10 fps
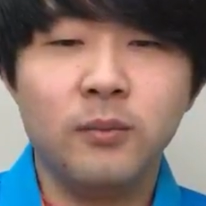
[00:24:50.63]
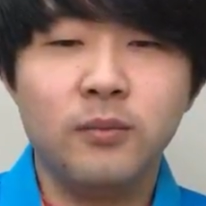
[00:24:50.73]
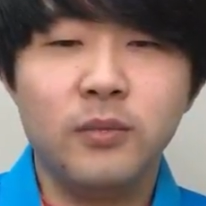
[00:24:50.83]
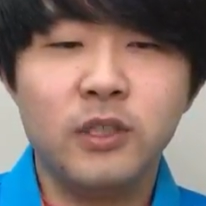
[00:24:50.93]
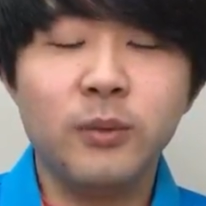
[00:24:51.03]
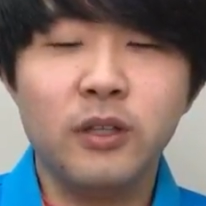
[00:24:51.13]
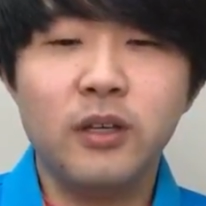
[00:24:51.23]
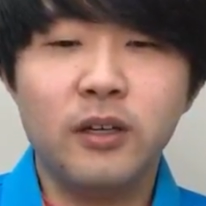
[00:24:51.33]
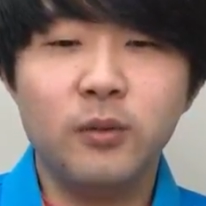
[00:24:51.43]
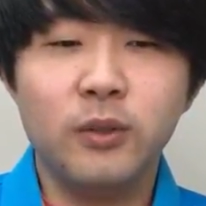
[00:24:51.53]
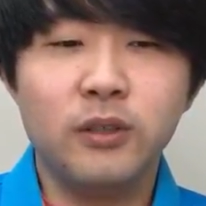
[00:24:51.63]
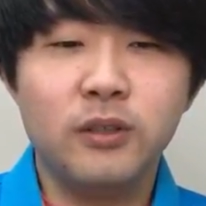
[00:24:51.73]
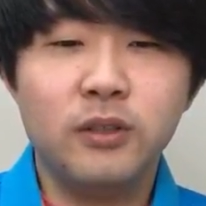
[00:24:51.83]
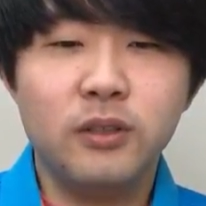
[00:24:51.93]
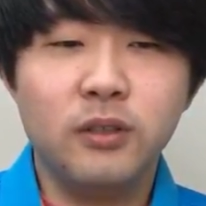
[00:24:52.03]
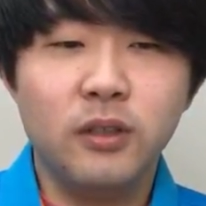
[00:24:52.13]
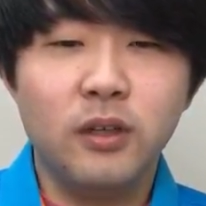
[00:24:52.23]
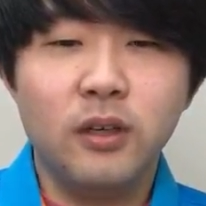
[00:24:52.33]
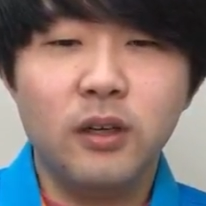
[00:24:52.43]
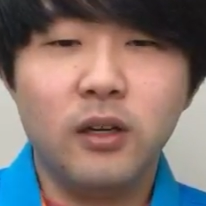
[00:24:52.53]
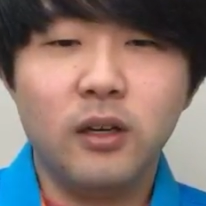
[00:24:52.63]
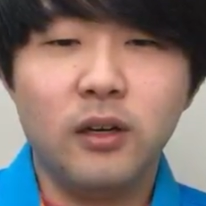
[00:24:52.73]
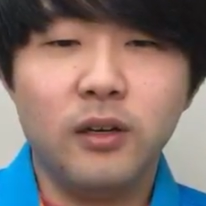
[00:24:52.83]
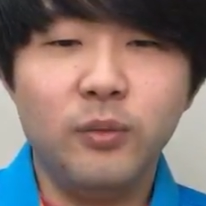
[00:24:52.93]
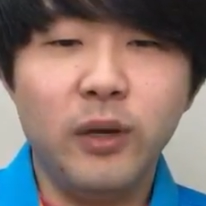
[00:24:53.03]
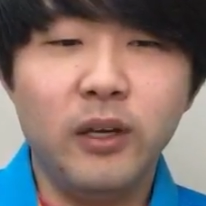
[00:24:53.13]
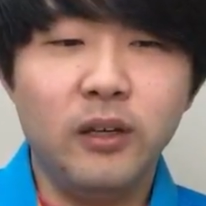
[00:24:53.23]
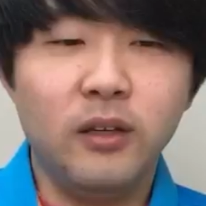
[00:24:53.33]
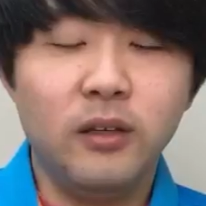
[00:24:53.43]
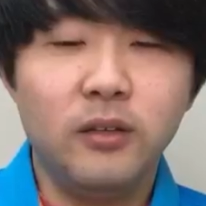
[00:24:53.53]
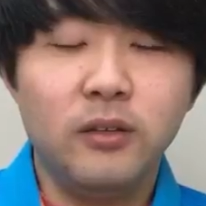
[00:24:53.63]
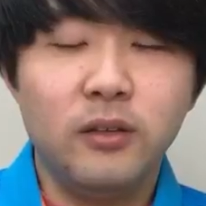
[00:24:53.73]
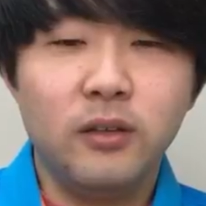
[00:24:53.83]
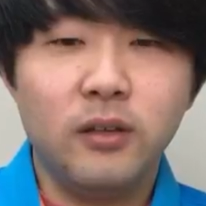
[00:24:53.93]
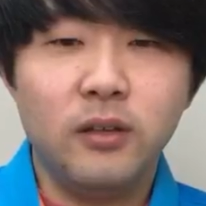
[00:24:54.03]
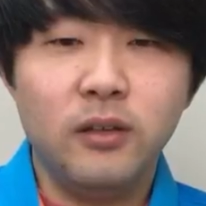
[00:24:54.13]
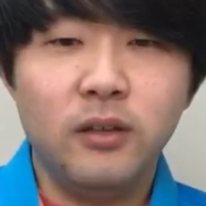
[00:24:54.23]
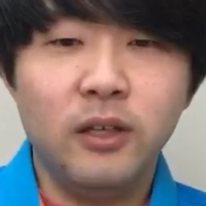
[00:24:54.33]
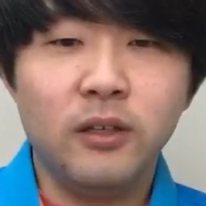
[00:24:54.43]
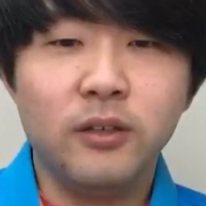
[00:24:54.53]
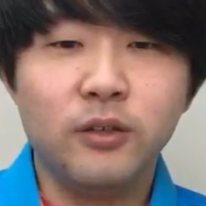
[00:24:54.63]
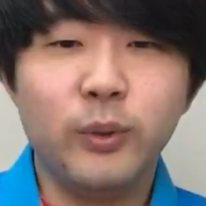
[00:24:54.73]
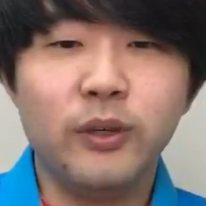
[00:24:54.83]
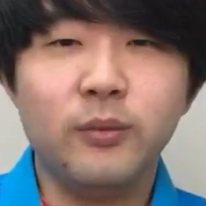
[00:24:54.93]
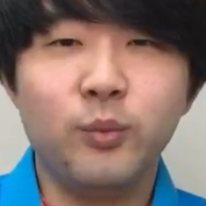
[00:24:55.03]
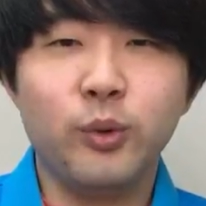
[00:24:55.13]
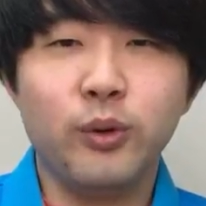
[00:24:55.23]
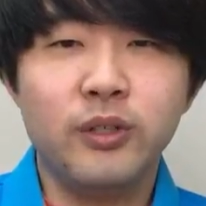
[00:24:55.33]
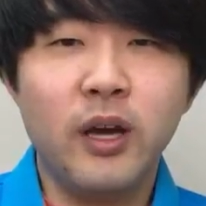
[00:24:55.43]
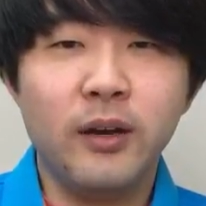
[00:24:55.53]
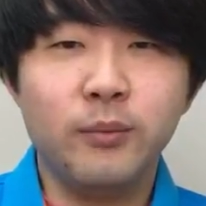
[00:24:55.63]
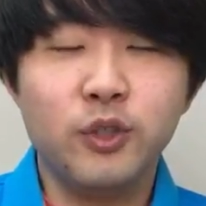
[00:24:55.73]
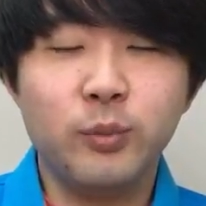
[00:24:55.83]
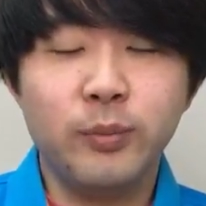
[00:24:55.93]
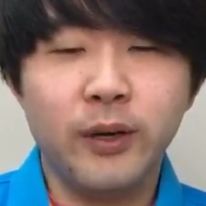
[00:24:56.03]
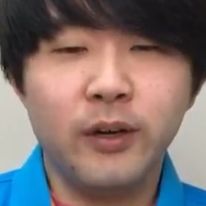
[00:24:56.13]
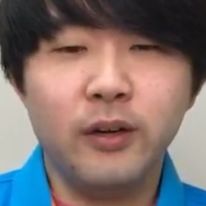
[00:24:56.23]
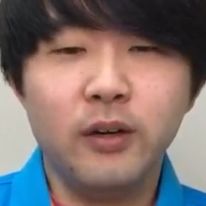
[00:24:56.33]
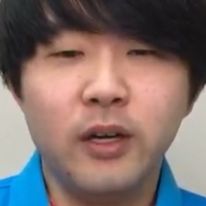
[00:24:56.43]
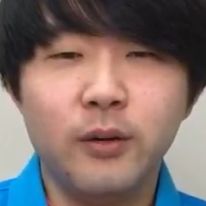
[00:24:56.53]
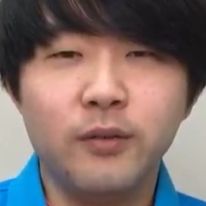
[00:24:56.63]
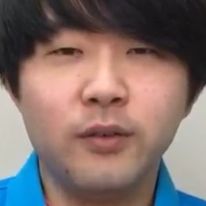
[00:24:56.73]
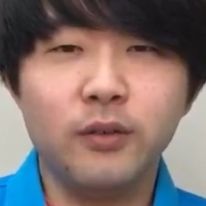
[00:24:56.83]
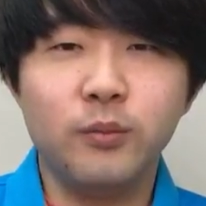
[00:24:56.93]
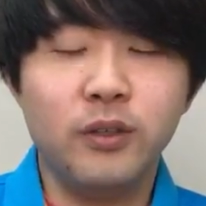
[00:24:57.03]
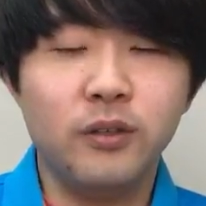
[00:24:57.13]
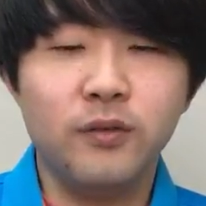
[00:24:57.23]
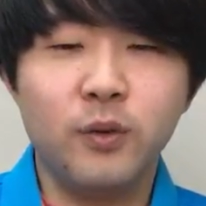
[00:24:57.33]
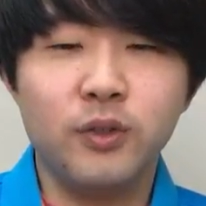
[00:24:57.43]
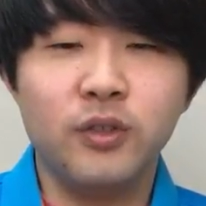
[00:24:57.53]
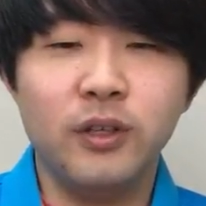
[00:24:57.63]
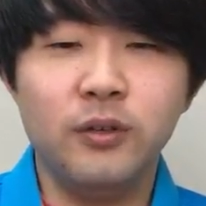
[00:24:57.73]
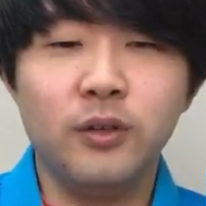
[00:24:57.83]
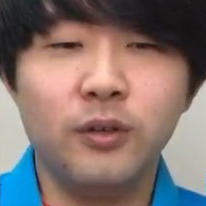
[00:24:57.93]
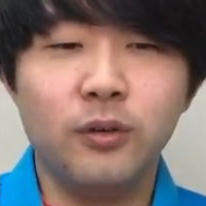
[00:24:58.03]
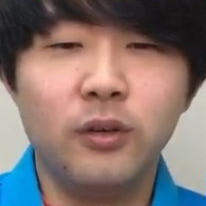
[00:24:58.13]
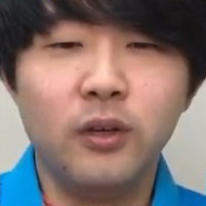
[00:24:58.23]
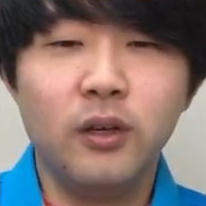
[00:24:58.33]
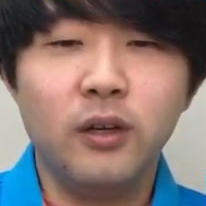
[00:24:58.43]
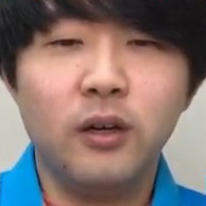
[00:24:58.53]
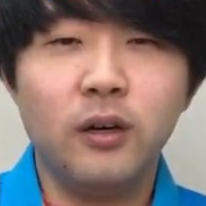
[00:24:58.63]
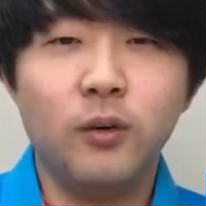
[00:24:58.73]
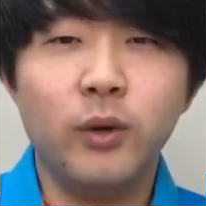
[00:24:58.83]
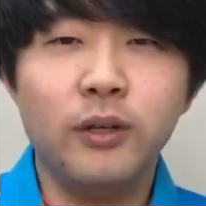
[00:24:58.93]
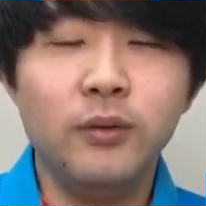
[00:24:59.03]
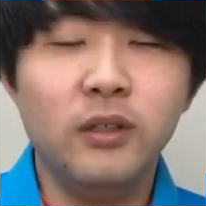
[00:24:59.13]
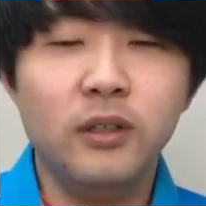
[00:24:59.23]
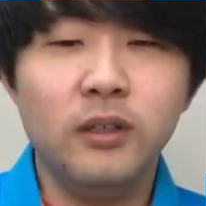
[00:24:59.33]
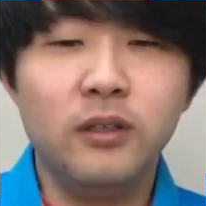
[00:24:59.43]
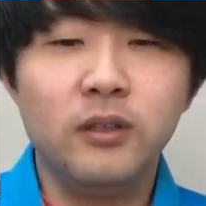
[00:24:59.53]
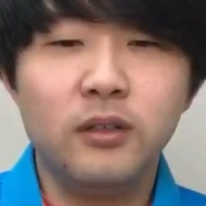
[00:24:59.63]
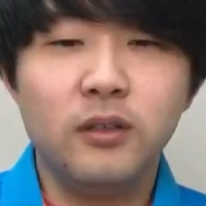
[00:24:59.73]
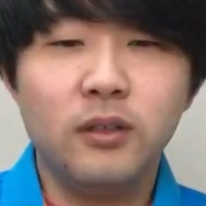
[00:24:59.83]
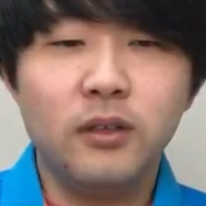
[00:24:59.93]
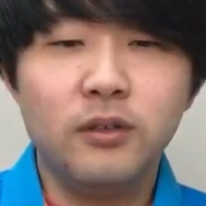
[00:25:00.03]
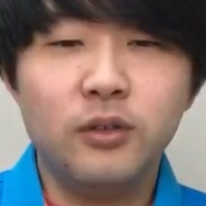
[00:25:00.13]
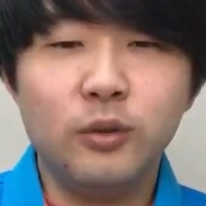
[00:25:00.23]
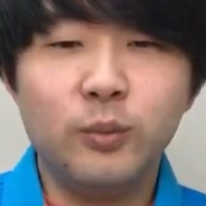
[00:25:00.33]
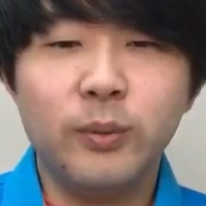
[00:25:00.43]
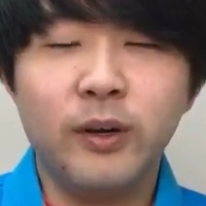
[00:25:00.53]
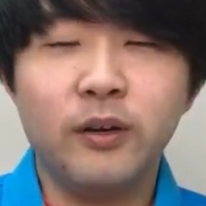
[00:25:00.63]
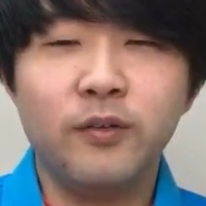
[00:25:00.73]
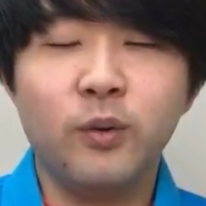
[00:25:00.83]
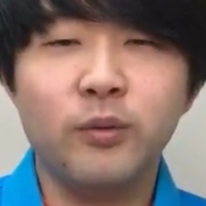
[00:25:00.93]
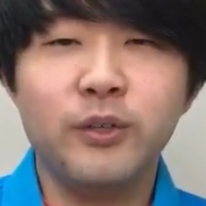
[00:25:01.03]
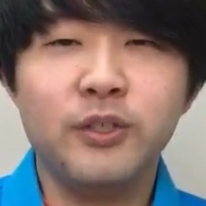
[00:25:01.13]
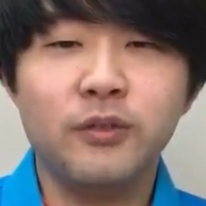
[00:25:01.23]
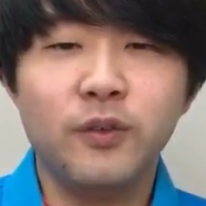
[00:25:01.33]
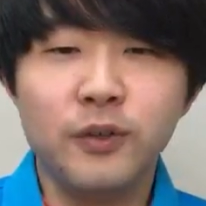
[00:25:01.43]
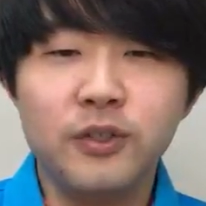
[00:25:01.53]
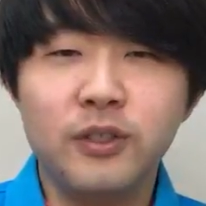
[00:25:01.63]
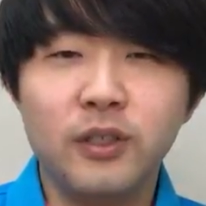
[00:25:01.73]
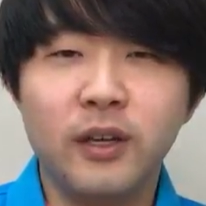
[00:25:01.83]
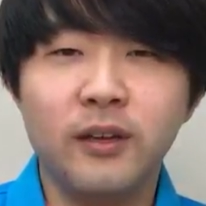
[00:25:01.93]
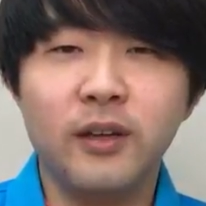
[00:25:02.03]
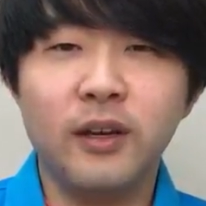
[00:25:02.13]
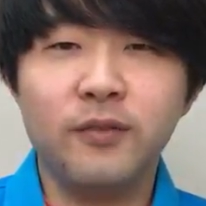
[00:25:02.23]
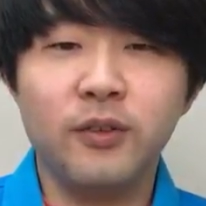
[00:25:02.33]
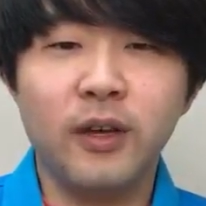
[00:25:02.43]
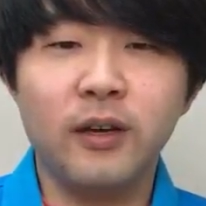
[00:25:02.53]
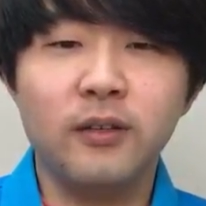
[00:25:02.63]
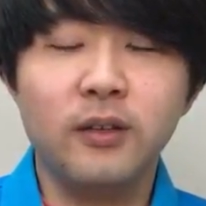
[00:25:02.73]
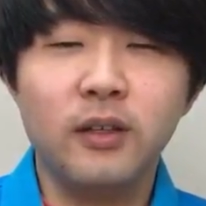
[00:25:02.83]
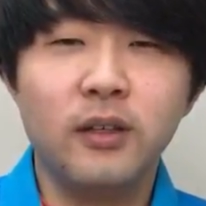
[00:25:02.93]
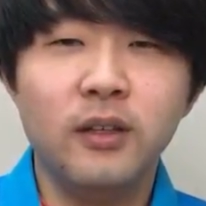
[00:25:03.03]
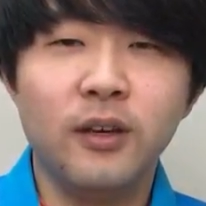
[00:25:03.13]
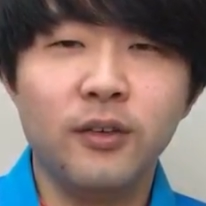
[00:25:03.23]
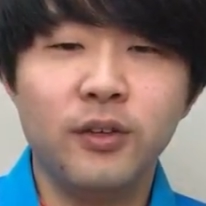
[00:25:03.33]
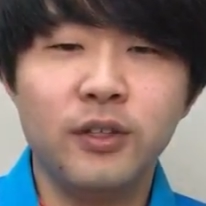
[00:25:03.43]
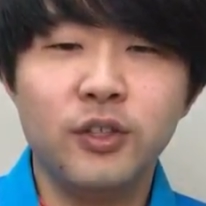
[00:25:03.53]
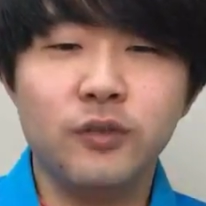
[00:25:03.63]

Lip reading: Some of the documents you may need a little bit more time to prepare. However, we can of course let you know what you need to prepare for admission first, and then after that the other things should